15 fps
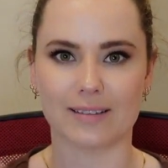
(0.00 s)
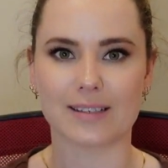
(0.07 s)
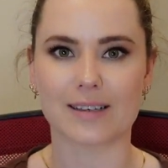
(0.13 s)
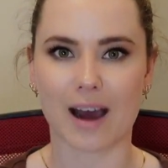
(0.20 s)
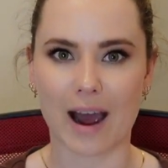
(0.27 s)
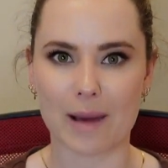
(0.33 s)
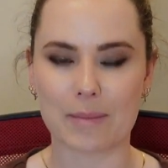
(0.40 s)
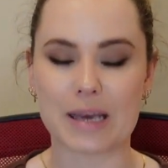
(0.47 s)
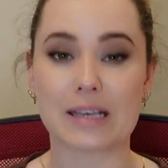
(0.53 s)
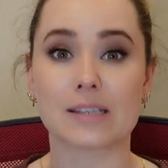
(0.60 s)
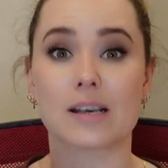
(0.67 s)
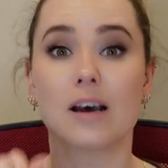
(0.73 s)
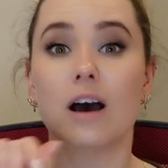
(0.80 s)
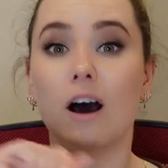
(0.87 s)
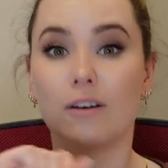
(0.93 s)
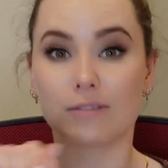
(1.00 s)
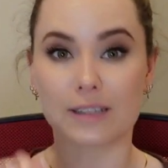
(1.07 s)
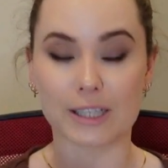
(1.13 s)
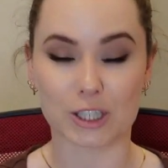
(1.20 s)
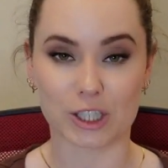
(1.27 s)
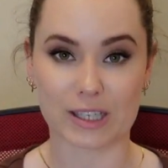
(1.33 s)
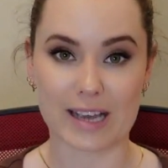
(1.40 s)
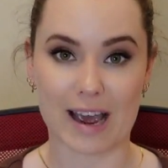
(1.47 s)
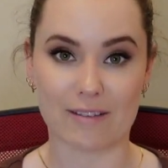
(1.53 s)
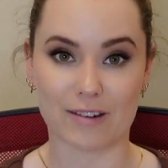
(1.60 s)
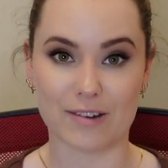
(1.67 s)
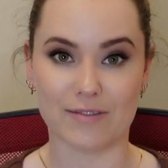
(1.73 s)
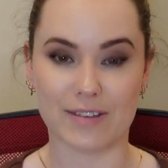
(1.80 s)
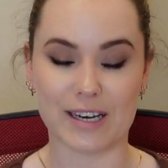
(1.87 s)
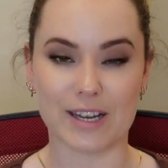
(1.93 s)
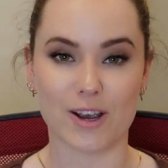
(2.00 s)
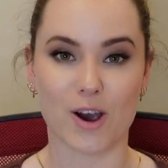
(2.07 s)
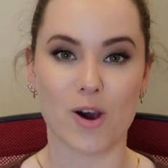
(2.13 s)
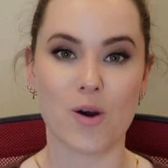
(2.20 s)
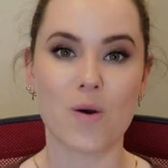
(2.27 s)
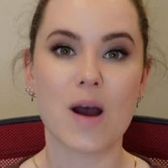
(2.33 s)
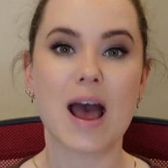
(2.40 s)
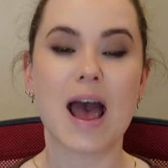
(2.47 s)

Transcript: the timings of literally every video